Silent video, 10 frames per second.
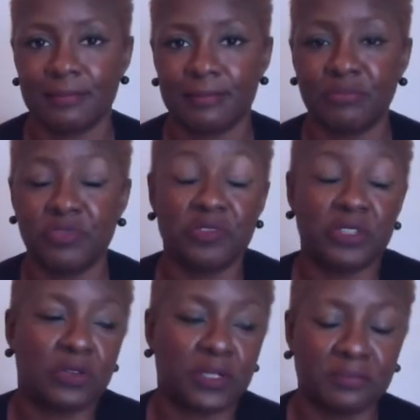moving
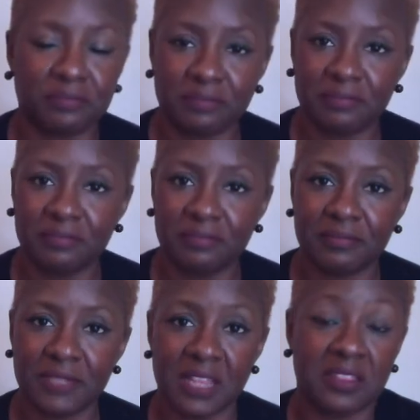on
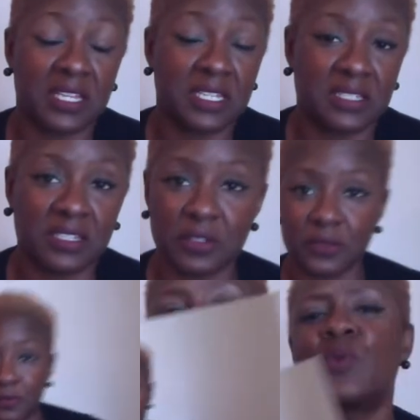other things to
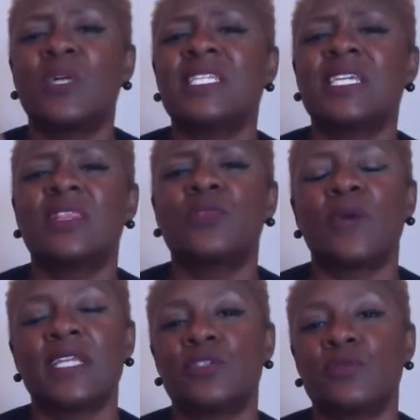do. 20th
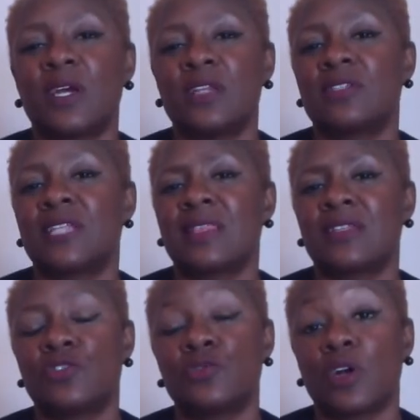way to understand
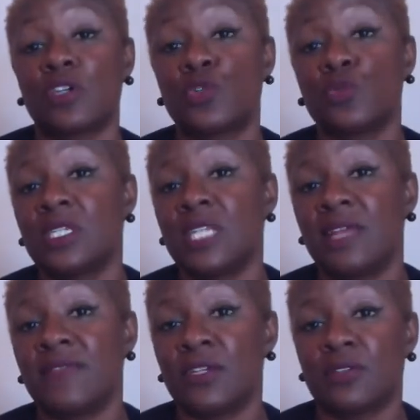that you are truly
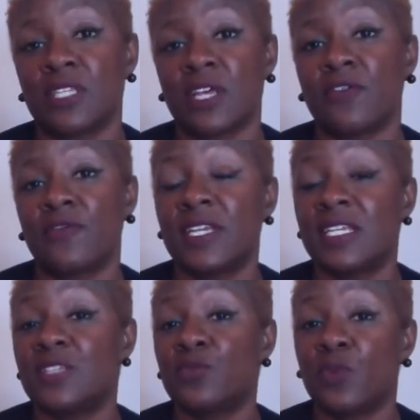loving yourself
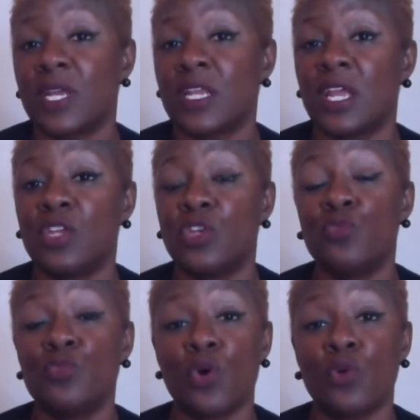is when
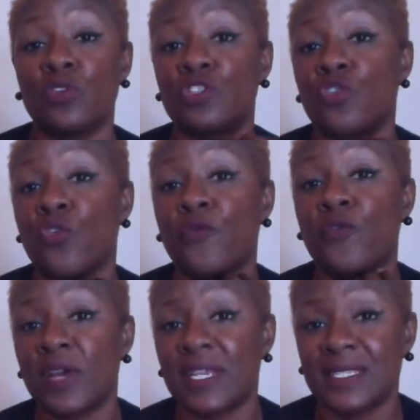you know that your
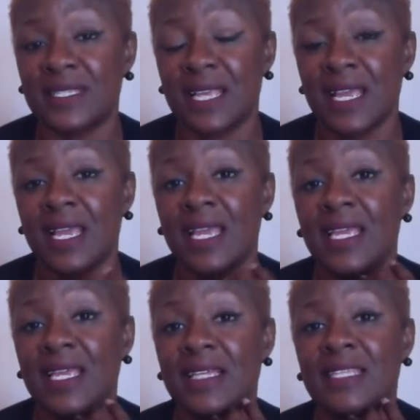voice
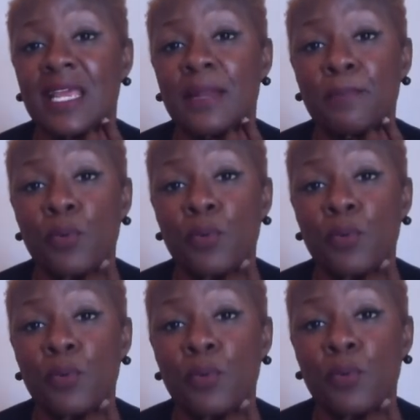is
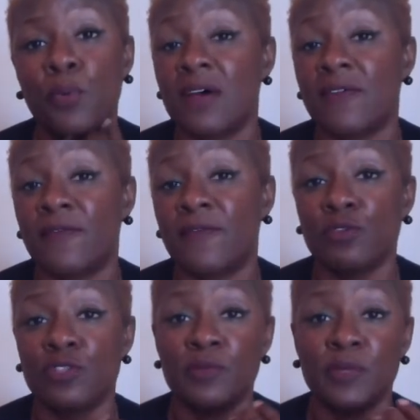important enough for
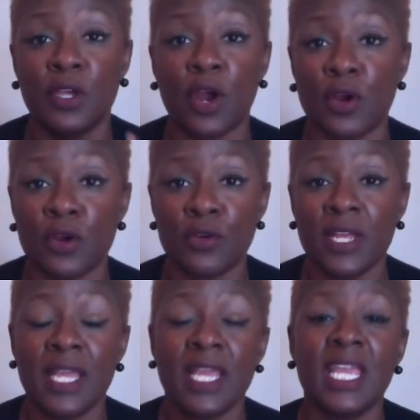you to be
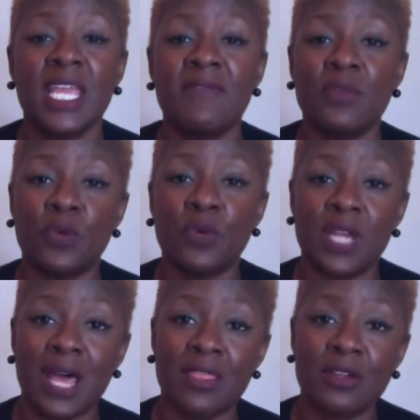heard, even when
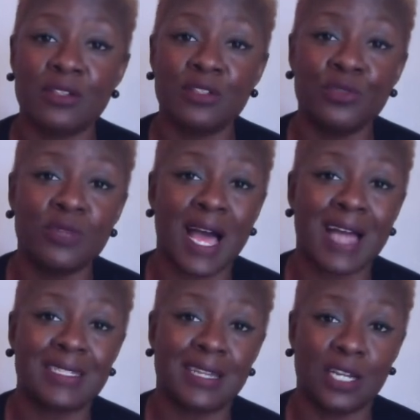others do
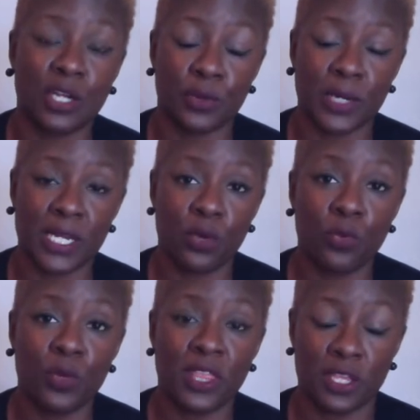not agree
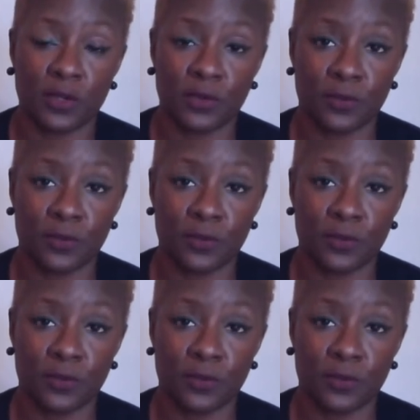with you.